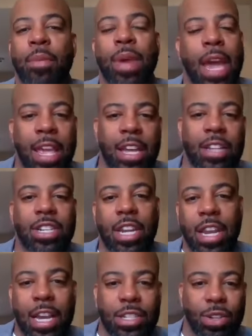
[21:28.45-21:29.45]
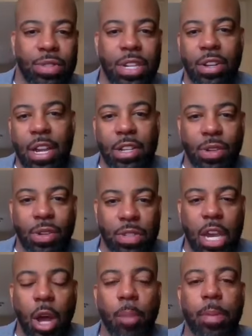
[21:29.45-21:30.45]
We got to get to the next
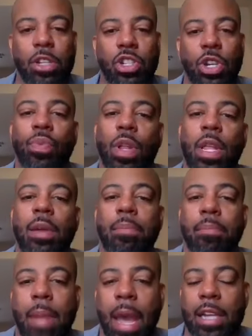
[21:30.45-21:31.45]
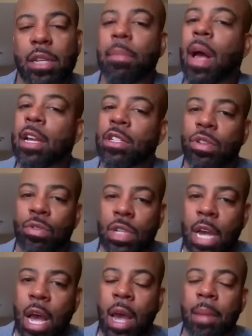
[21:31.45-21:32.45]
hotel, but she really maximized her
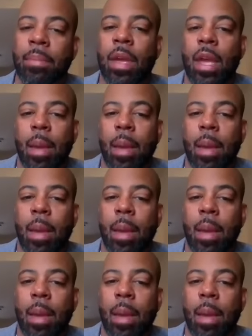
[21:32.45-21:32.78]
time